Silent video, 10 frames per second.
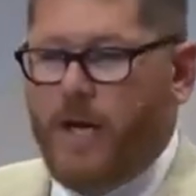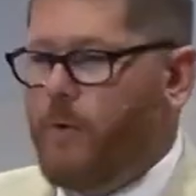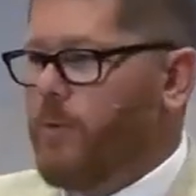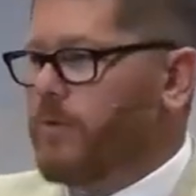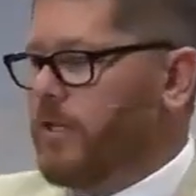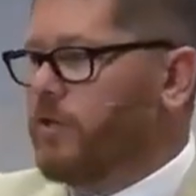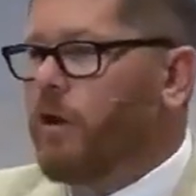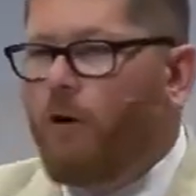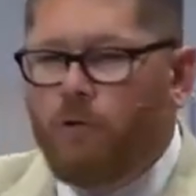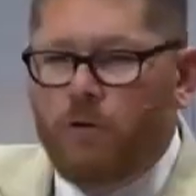It was a
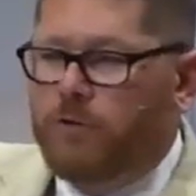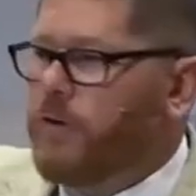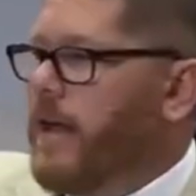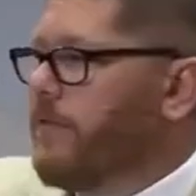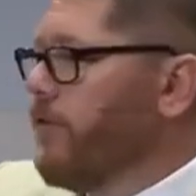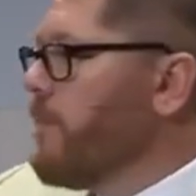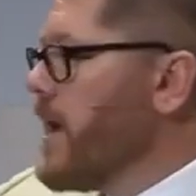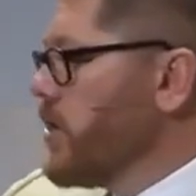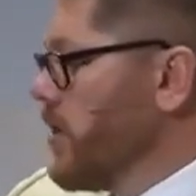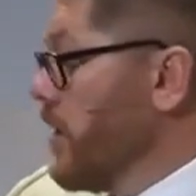total
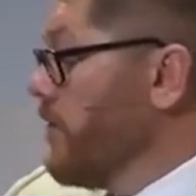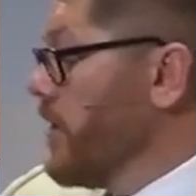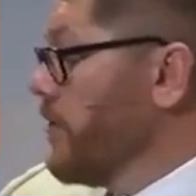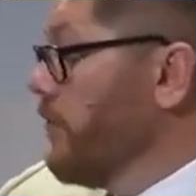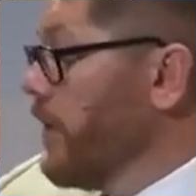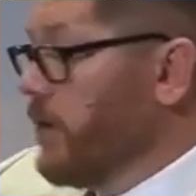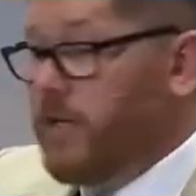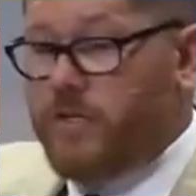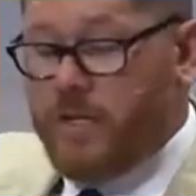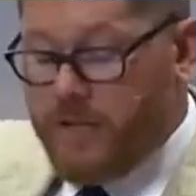transformation of this
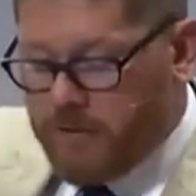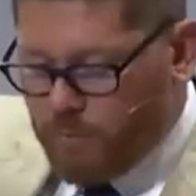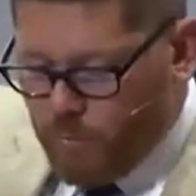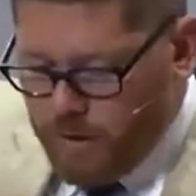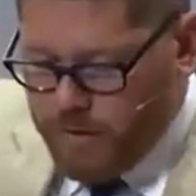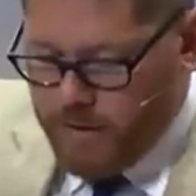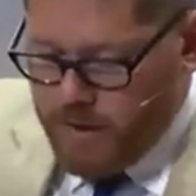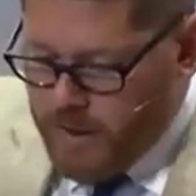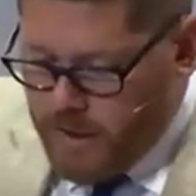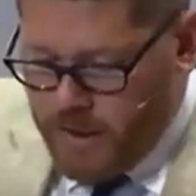village and this one
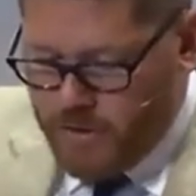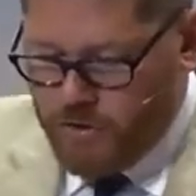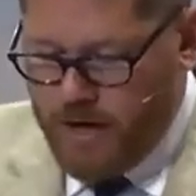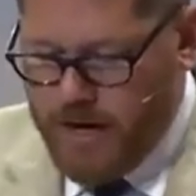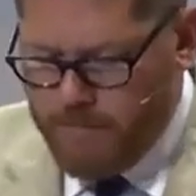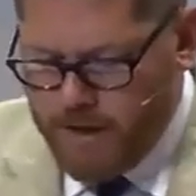uh, tribe.